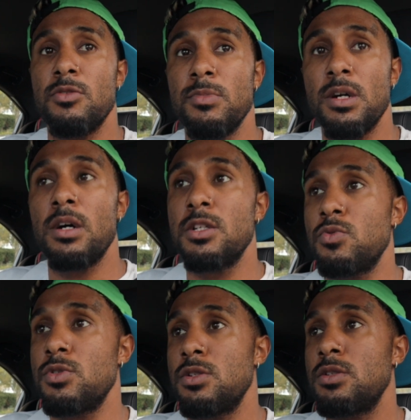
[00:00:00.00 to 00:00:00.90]
to be honest
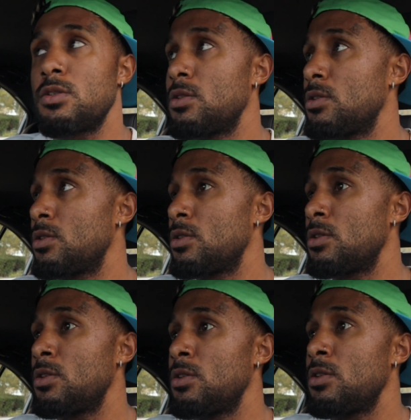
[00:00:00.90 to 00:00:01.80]
with you.
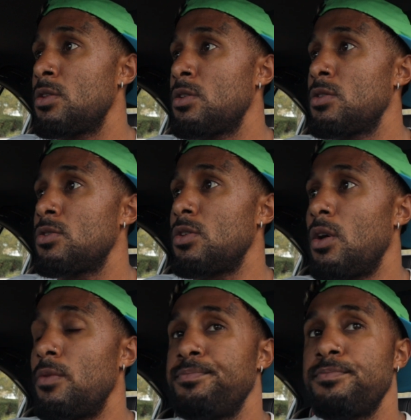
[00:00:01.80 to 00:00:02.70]
So,